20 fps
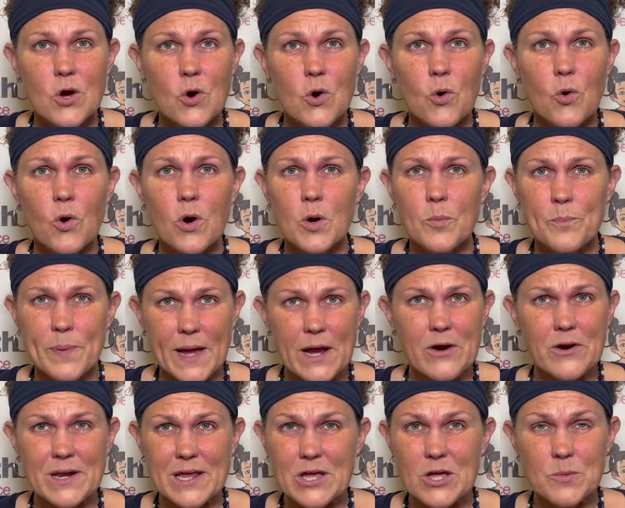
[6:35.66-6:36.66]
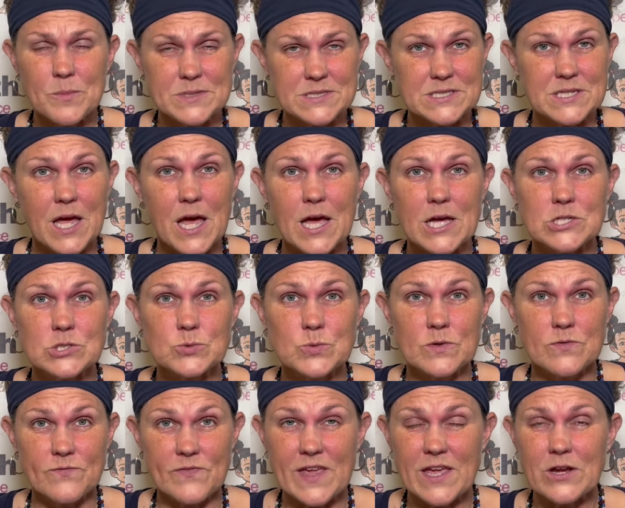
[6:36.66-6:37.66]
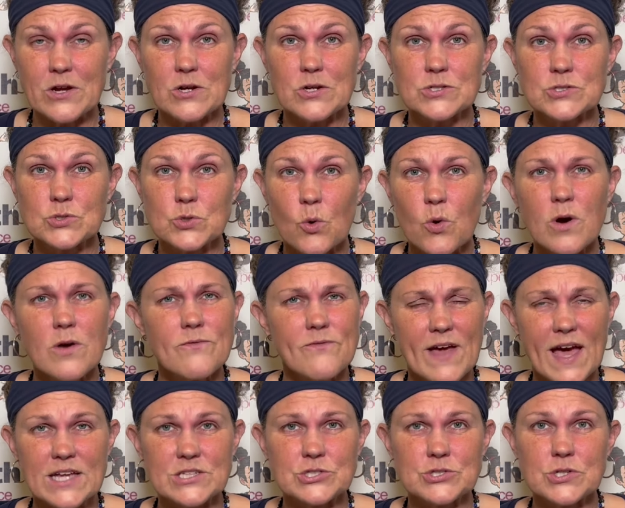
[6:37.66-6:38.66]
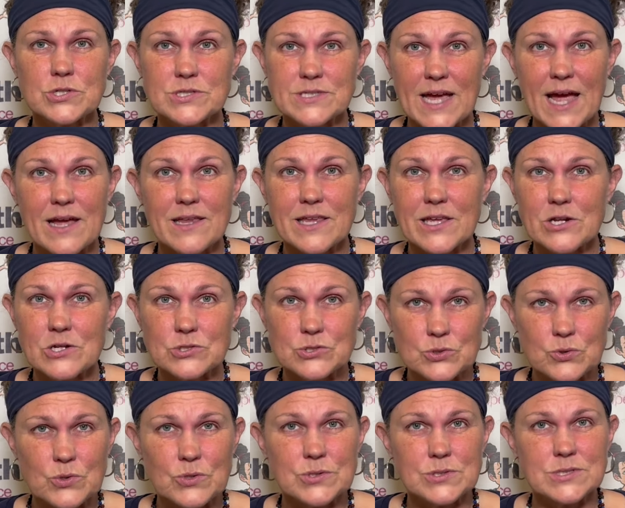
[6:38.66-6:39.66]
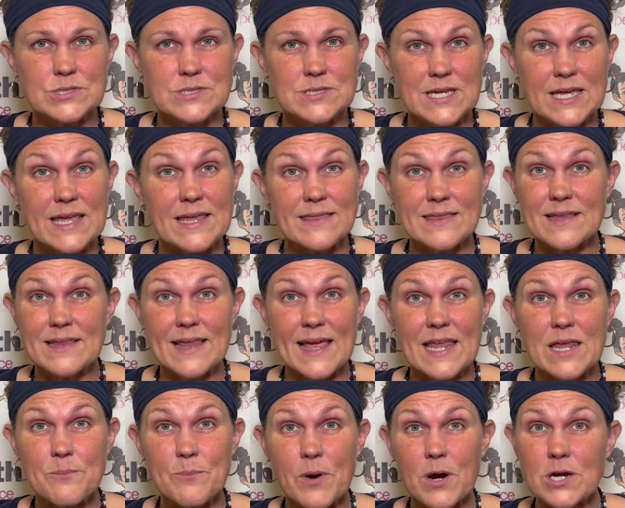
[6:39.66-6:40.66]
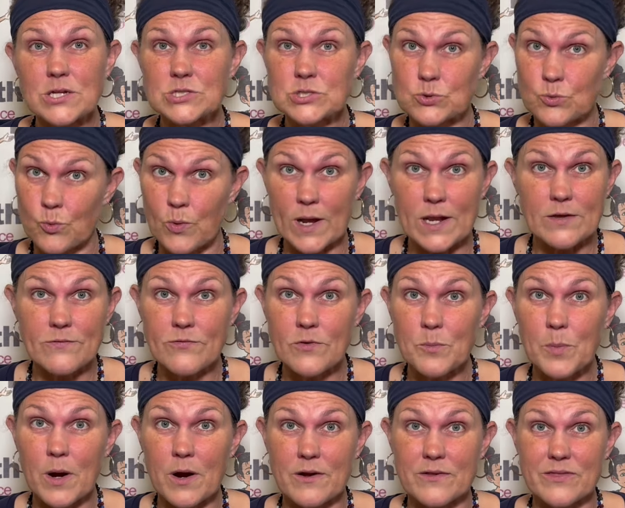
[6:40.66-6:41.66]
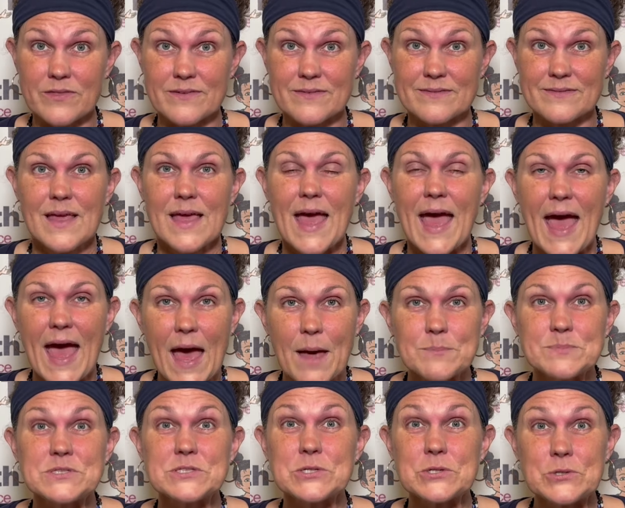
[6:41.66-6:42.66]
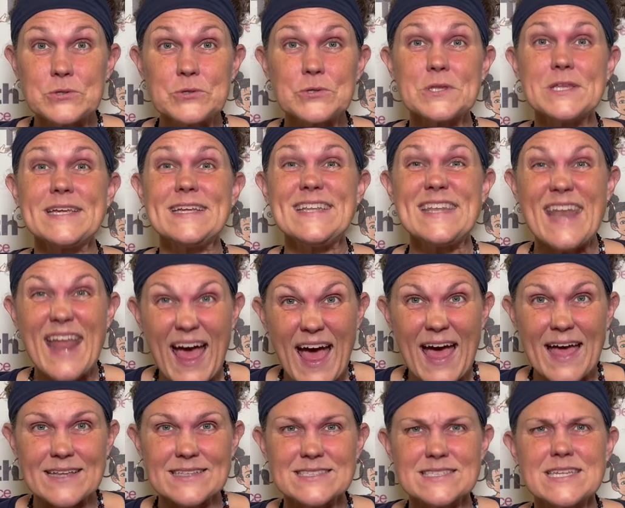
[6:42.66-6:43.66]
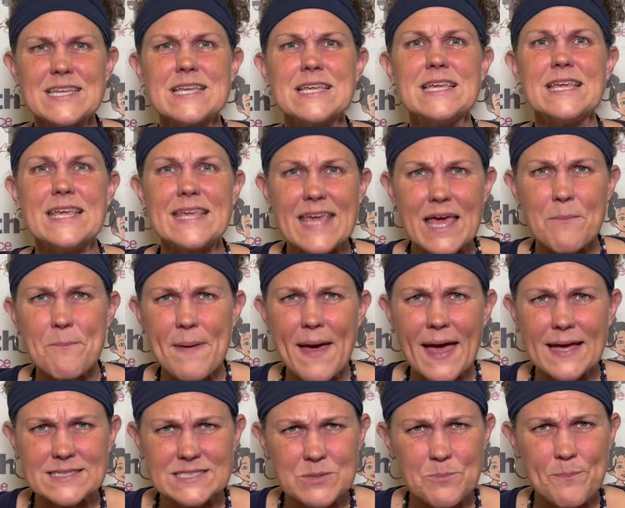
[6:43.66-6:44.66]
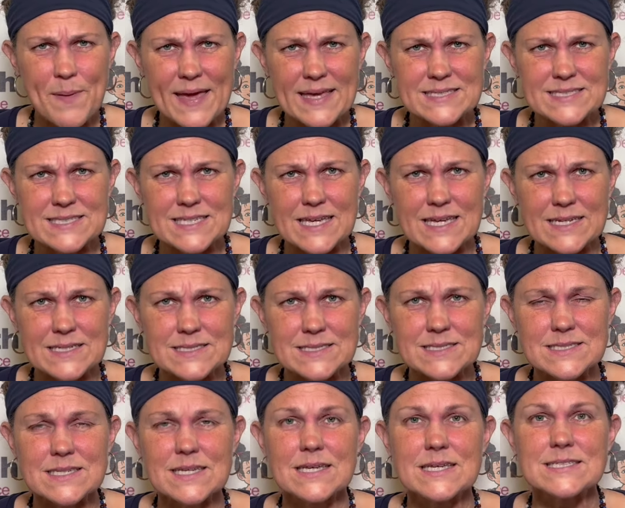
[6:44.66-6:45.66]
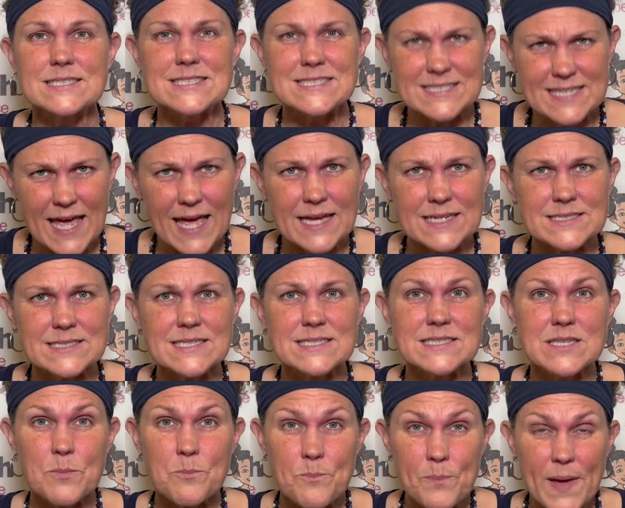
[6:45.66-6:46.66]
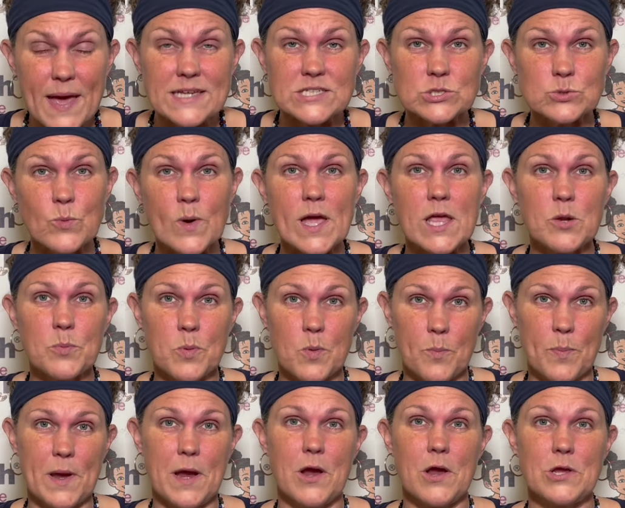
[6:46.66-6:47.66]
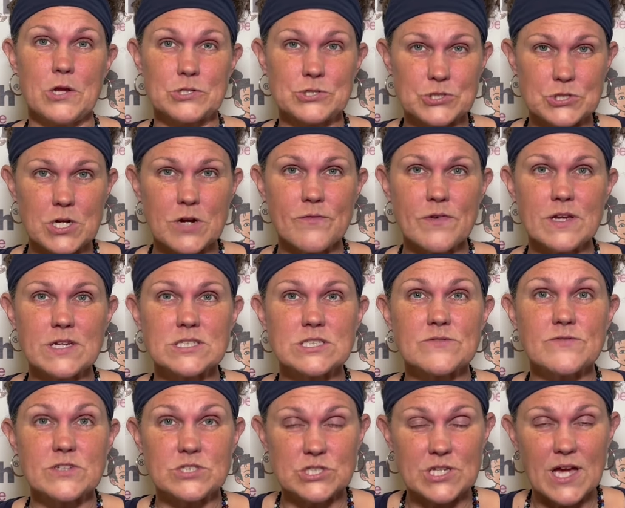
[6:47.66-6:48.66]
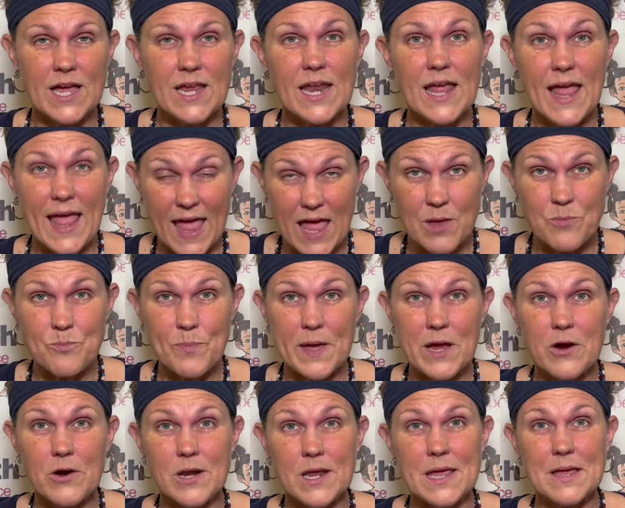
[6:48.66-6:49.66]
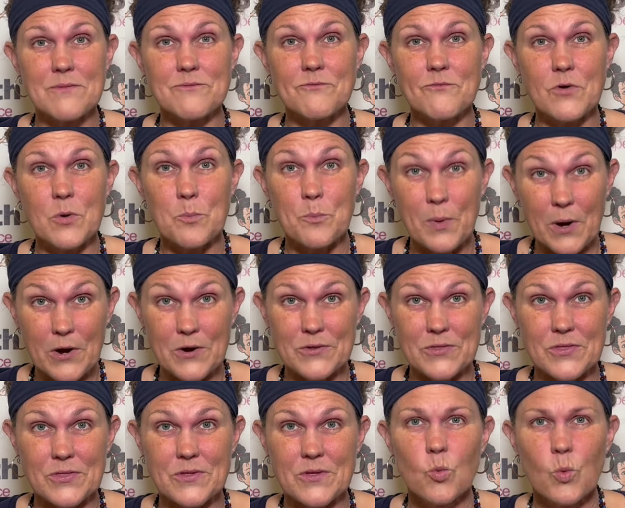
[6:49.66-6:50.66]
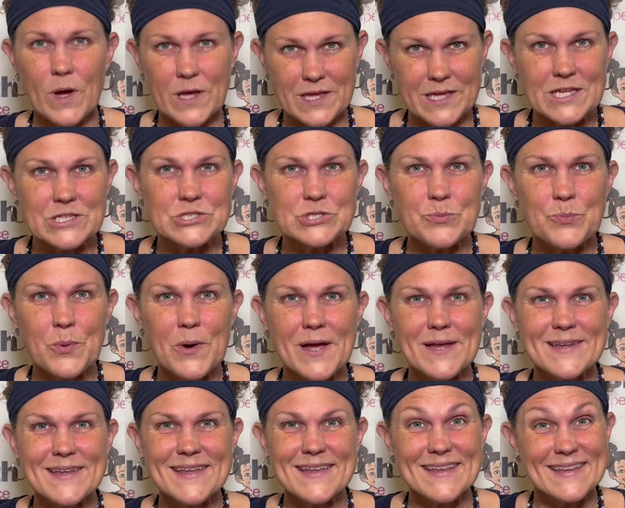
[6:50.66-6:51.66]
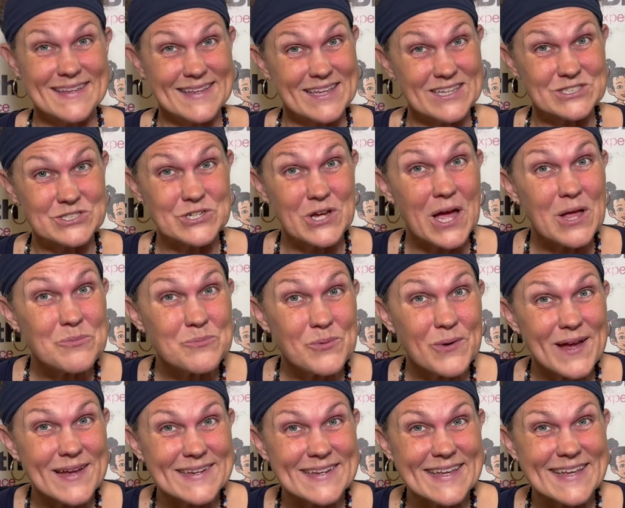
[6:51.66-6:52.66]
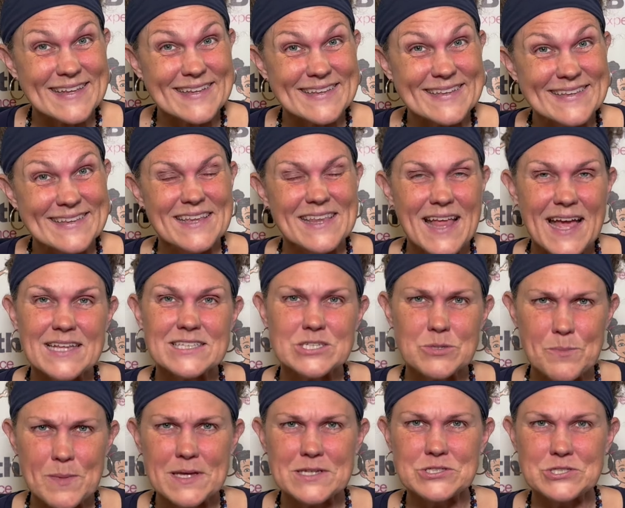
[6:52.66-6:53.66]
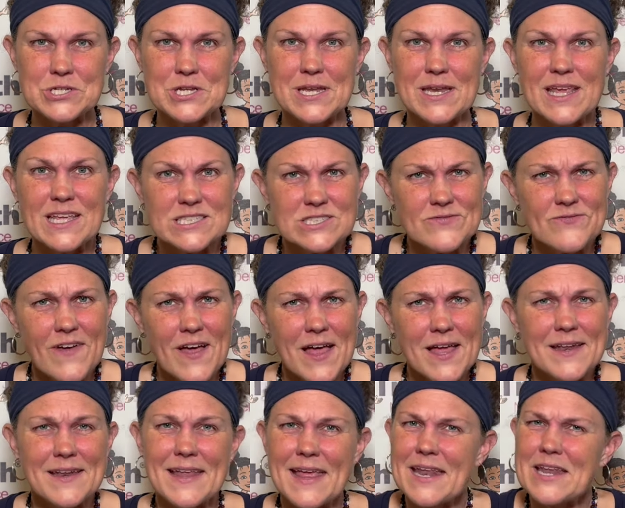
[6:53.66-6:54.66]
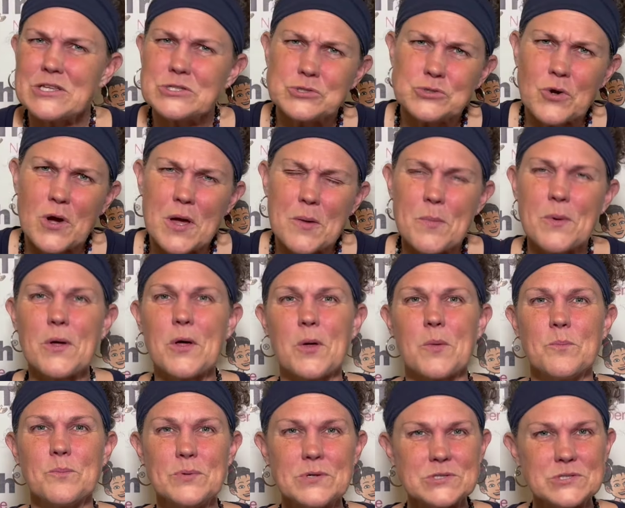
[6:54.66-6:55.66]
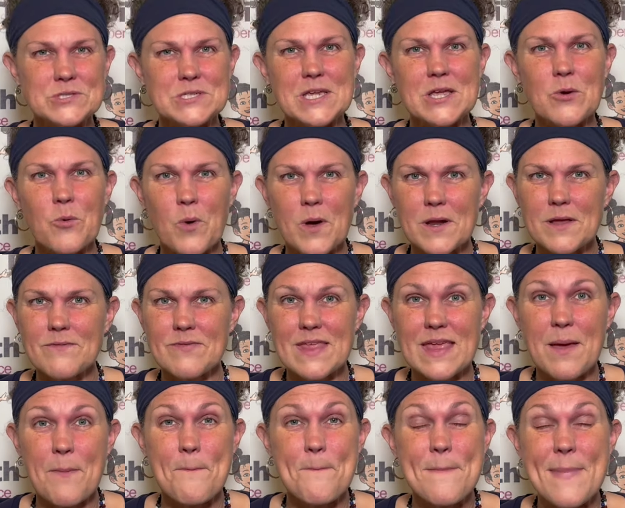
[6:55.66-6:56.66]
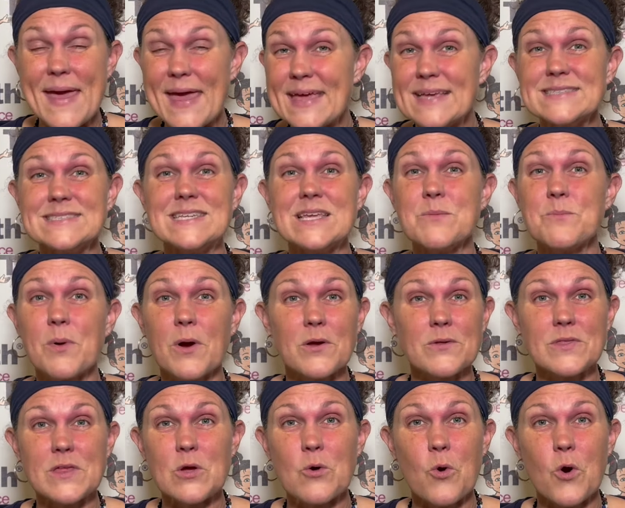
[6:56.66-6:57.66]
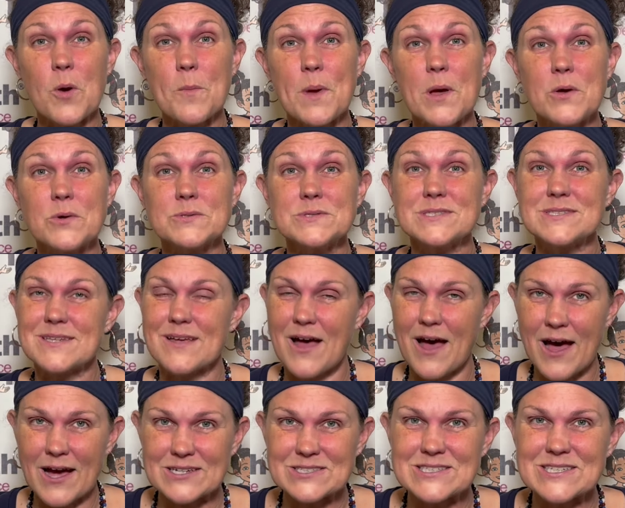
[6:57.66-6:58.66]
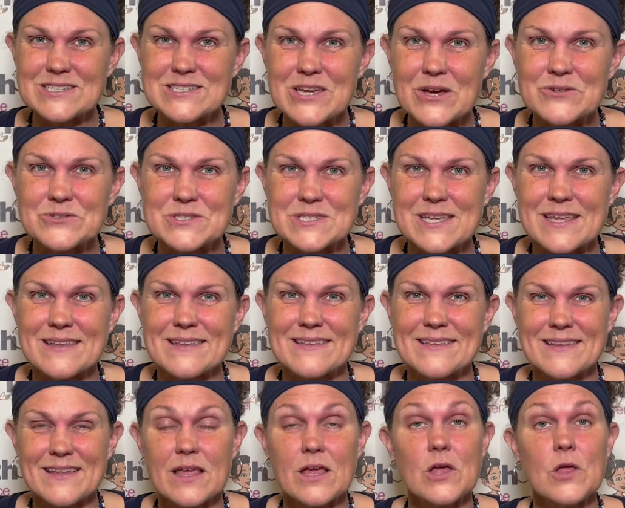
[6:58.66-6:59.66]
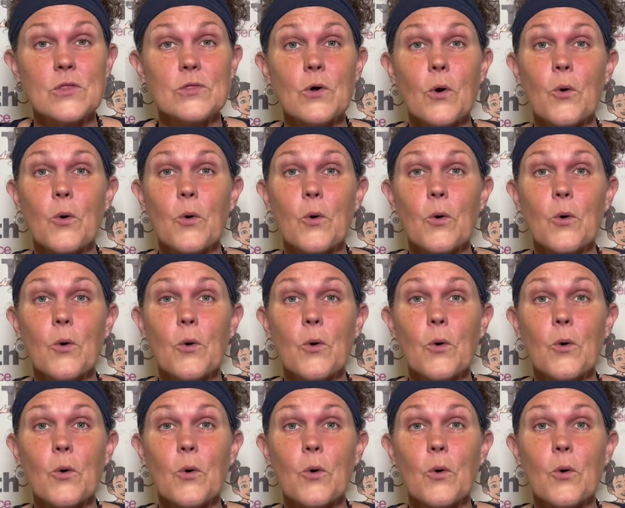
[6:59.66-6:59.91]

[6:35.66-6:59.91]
or perineal massage with fingers or vaginal dilator tools to get the lady parts ready for birth. Absolutely not! Get back to basics. Sex is the best way to prepare your cervix, vagina, and perineum for birth. What gets you pregnant, gets you unpregnant. Not to mention, it's fun and enjoyable, boosting one of the amazing birthing hormones, oxytocin, the